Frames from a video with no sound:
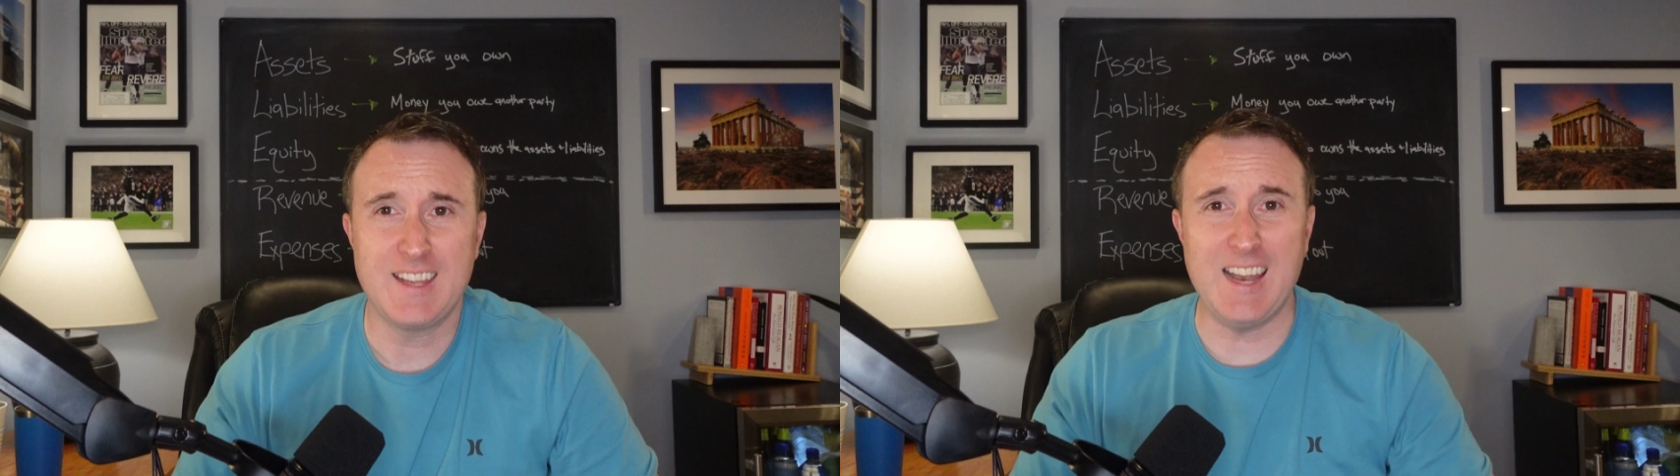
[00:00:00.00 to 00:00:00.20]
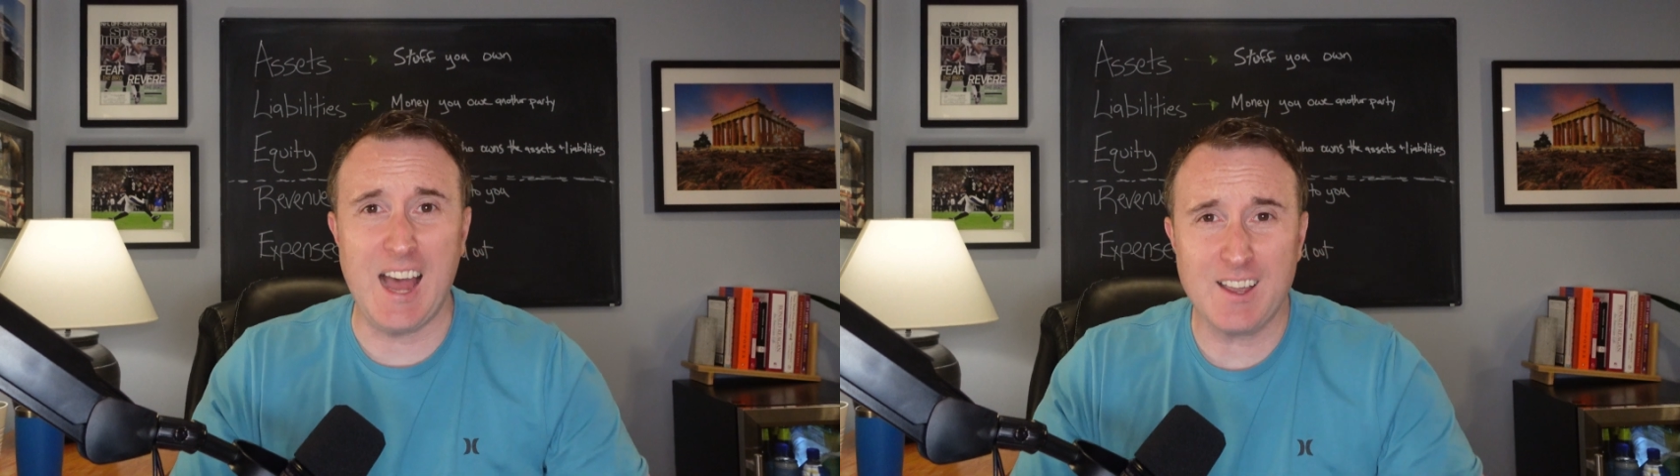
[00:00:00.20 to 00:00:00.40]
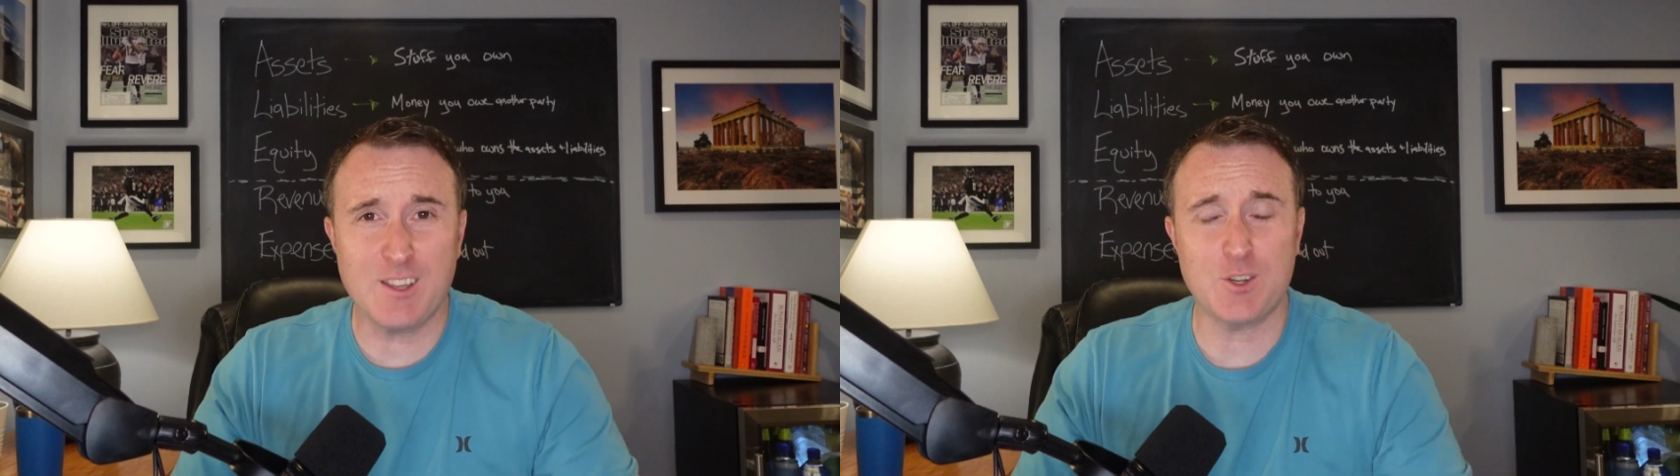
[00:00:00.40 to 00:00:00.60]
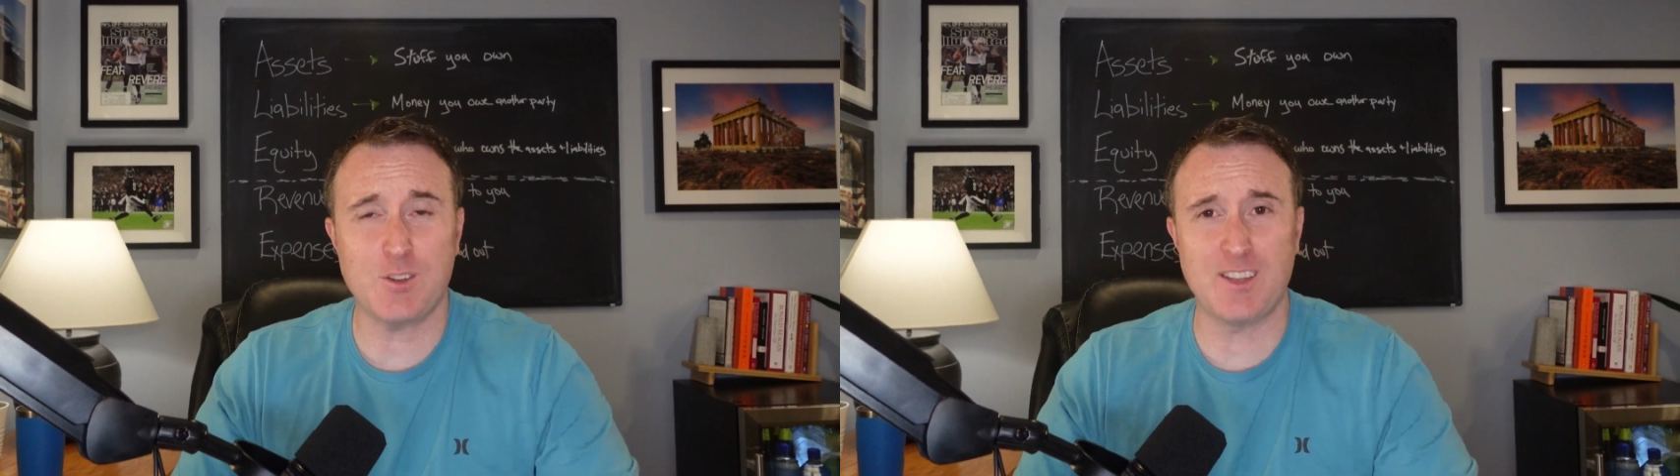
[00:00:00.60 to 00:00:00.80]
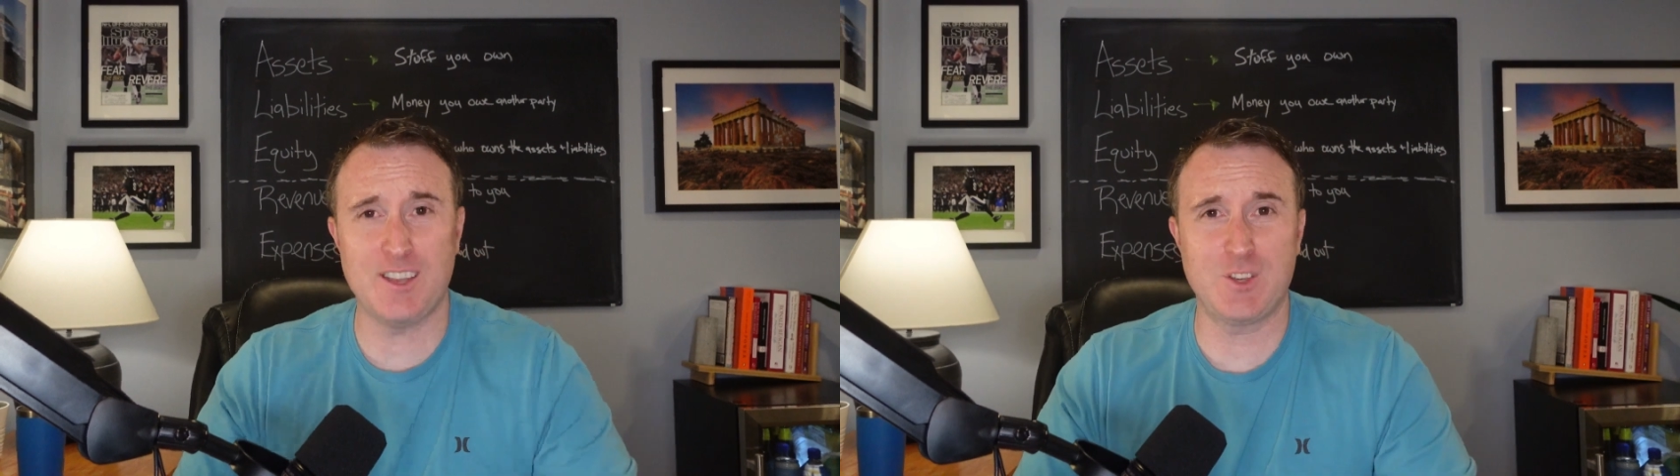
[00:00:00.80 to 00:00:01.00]

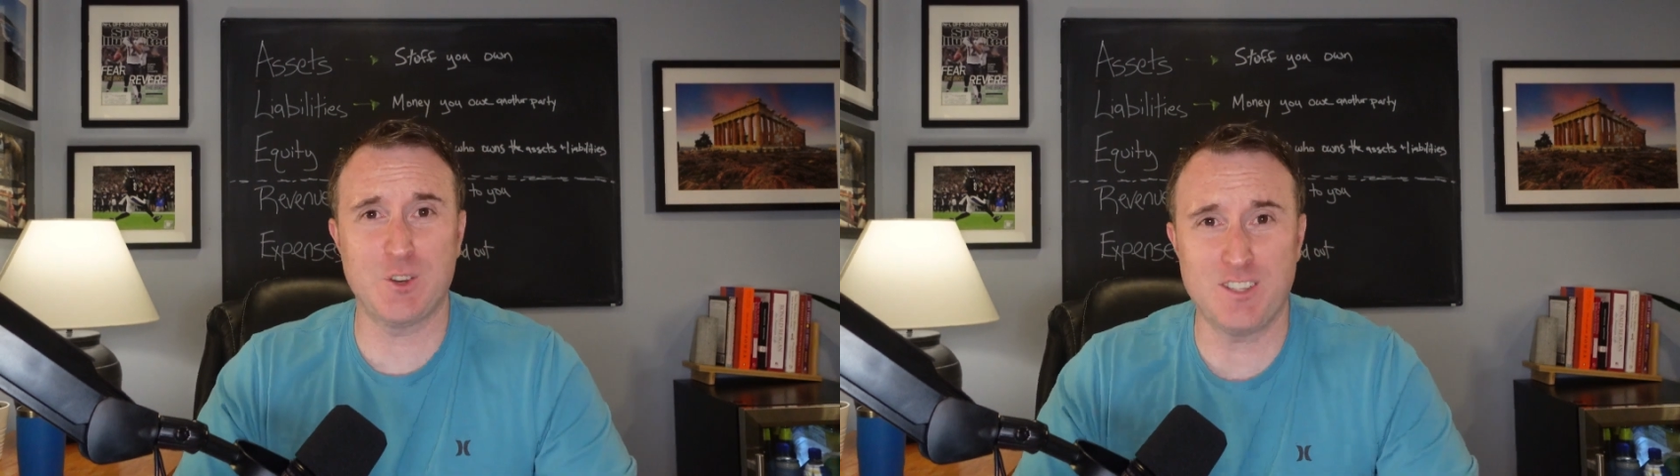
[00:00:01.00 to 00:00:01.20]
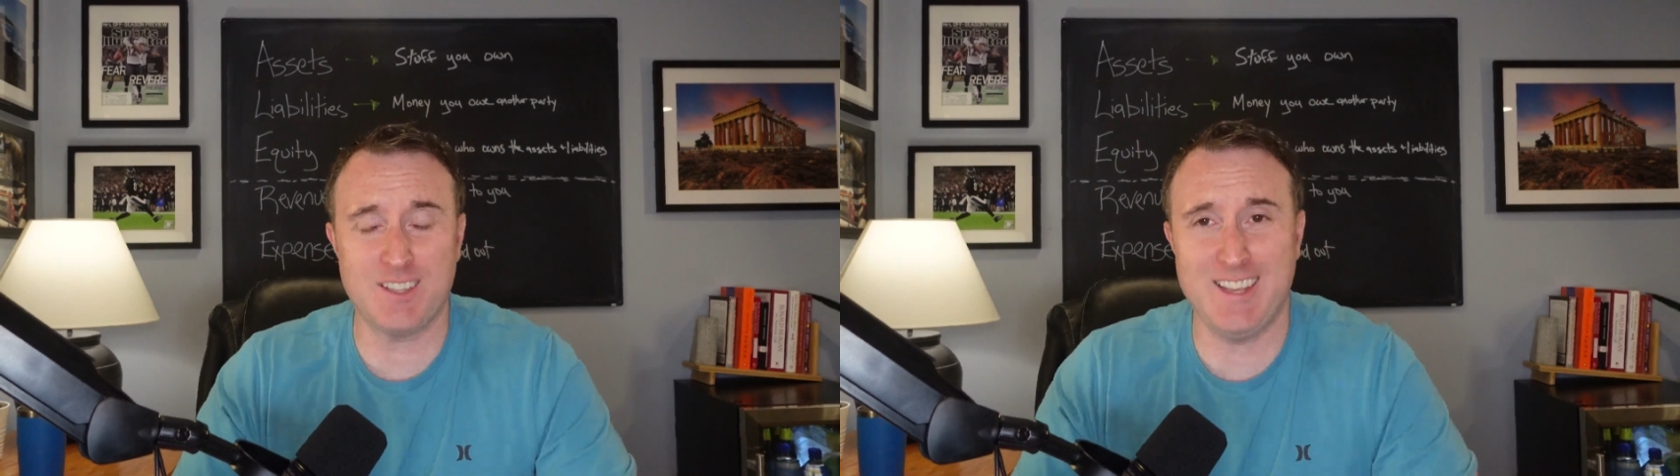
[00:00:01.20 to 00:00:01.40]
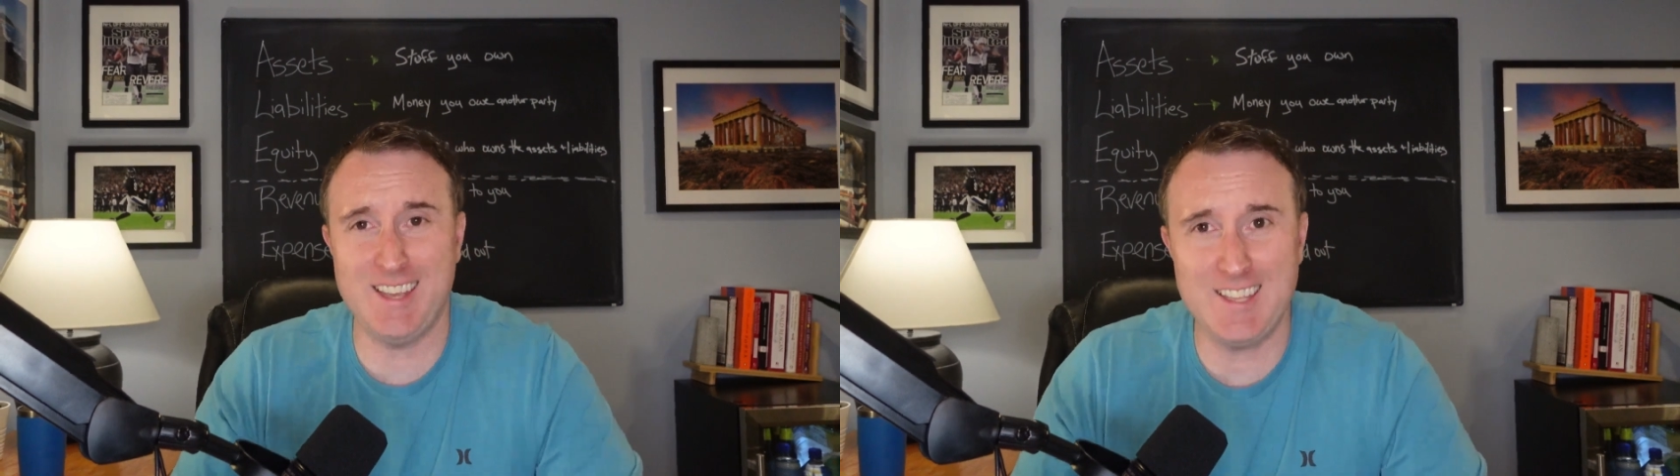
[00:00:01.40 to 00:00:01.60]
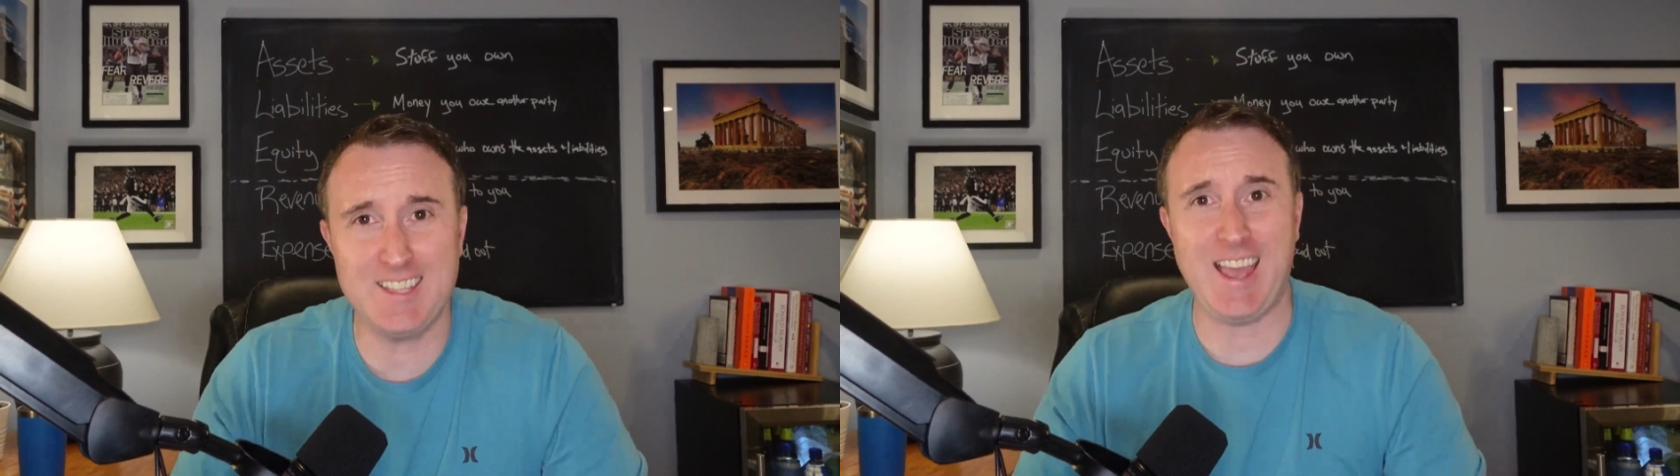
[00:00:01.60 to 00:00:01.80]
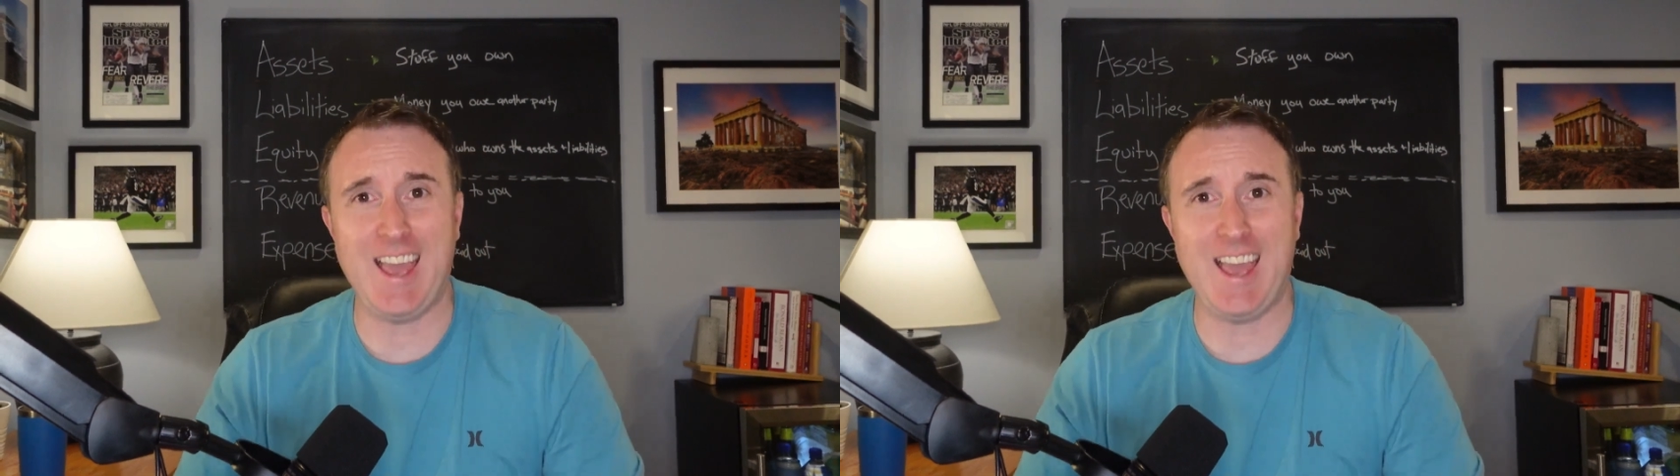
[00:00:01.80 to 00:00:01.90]
Non-controlling interest is